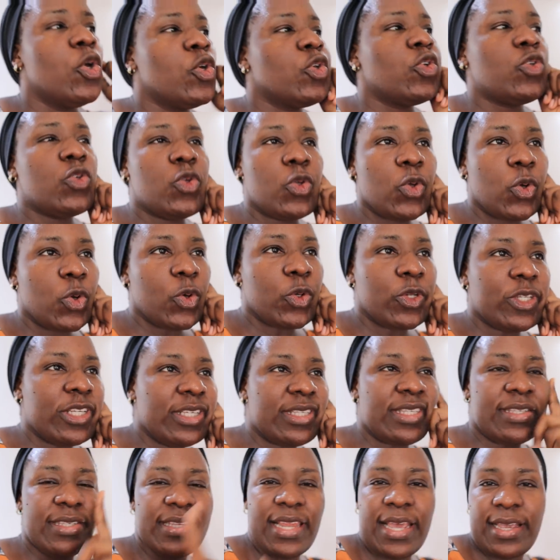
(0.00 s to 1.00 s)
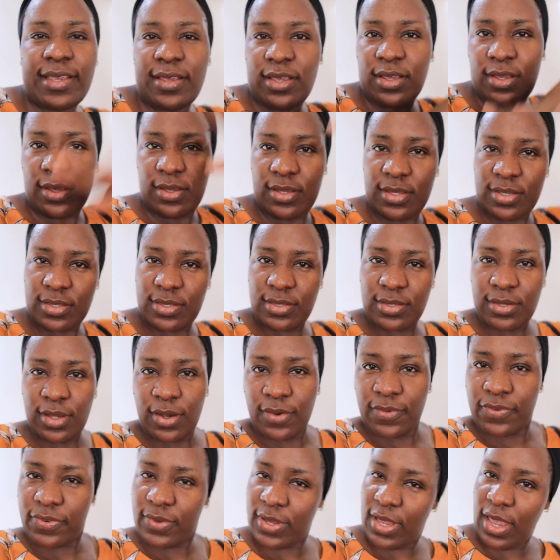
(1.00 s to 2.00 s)
So this is like a
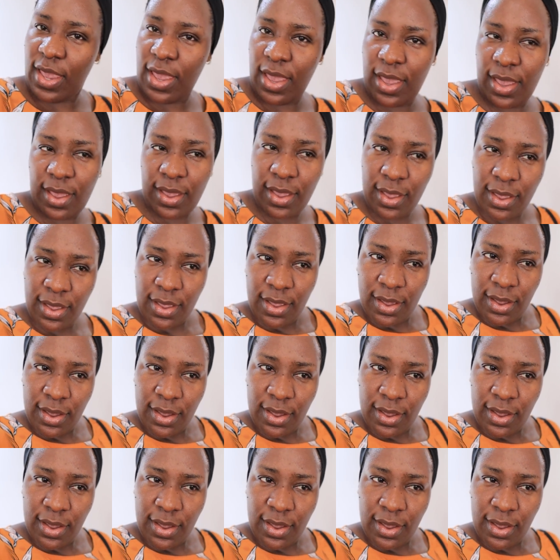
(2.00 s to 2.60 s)
self-care